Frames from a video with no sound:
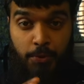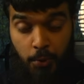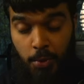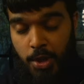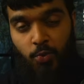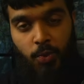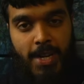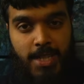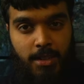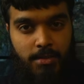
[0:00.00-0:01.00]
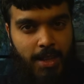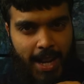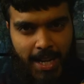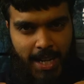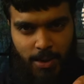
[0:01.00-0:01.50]
you write out
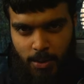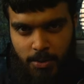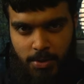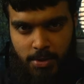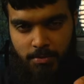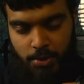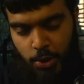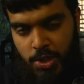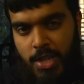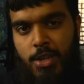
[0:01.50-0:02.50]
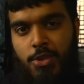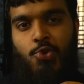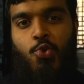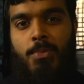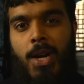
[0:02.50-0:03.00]
any notes, you just need to
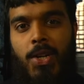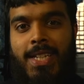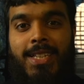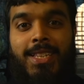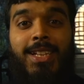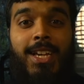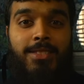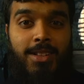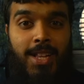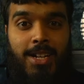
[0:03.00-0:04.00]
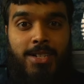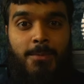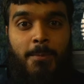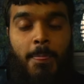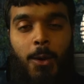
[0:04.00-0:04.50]
zoom out and get the lay of the land.
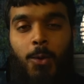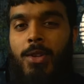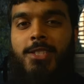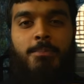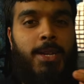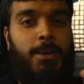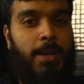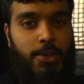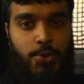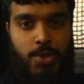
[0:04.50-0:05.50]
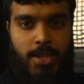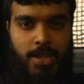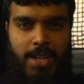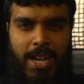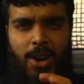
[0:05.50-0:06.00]
What's the big picture here
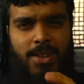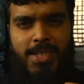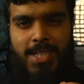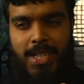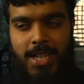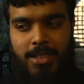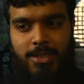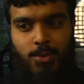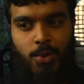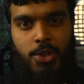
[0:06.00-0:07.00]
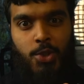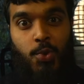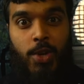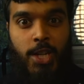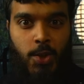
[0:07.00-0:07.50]
and how does it connect to what you
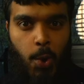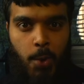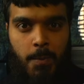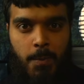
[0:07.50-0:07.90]
already know?